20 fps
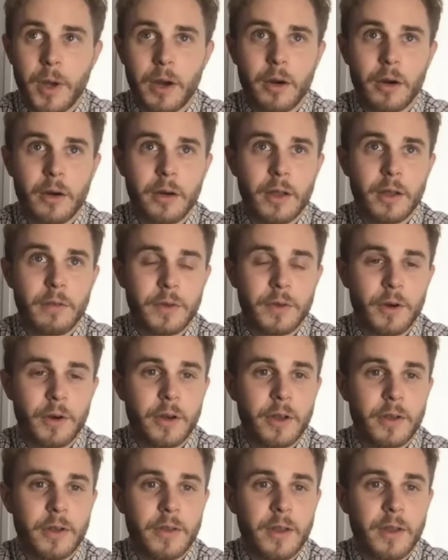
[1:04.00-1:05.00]
matter if you're
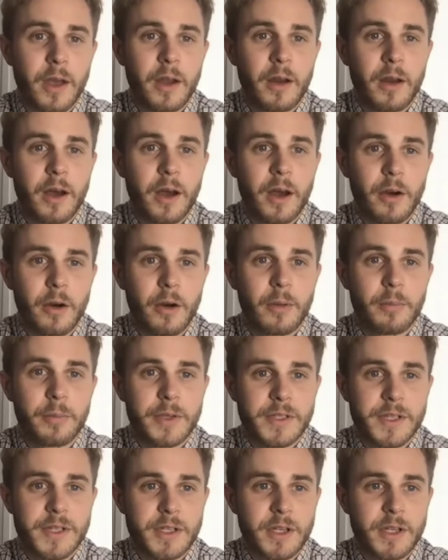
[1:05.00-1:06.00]
in that higher up
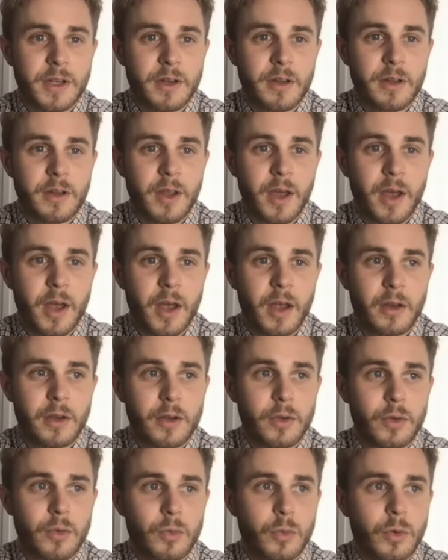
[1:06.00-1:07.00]
position, that
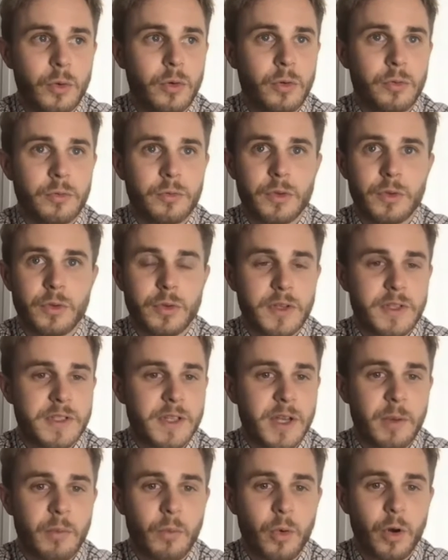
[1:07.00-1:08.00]
you will do the
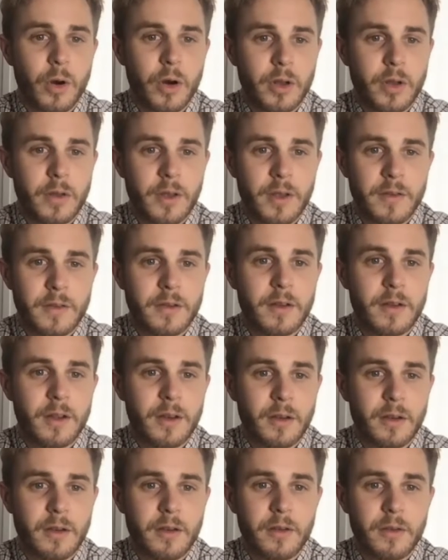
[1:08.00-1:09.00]
same work that's
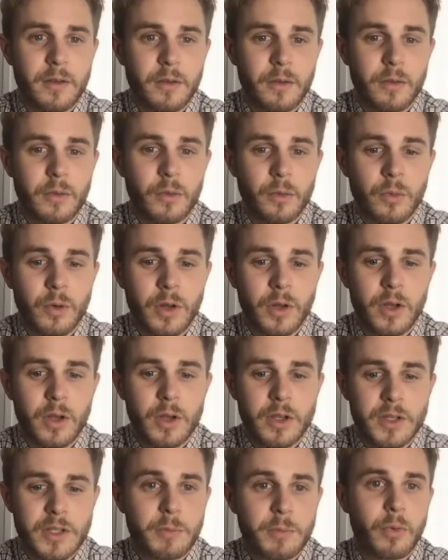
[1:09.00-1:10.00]
needed to
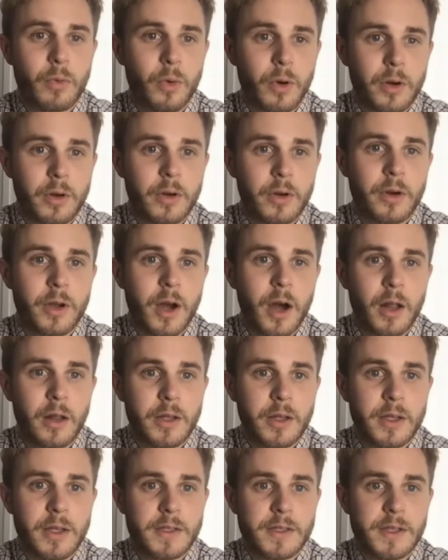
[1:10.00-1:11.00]
support your
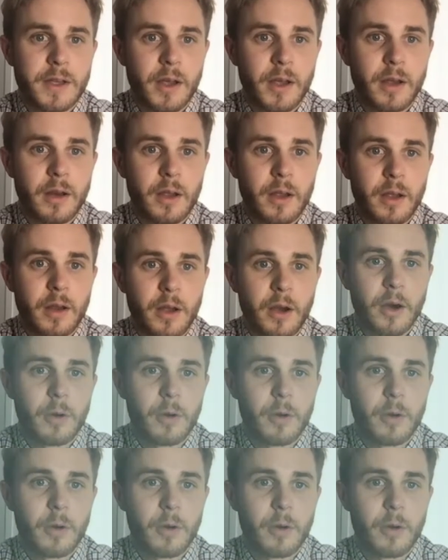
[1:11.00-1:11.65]
colleagues and, and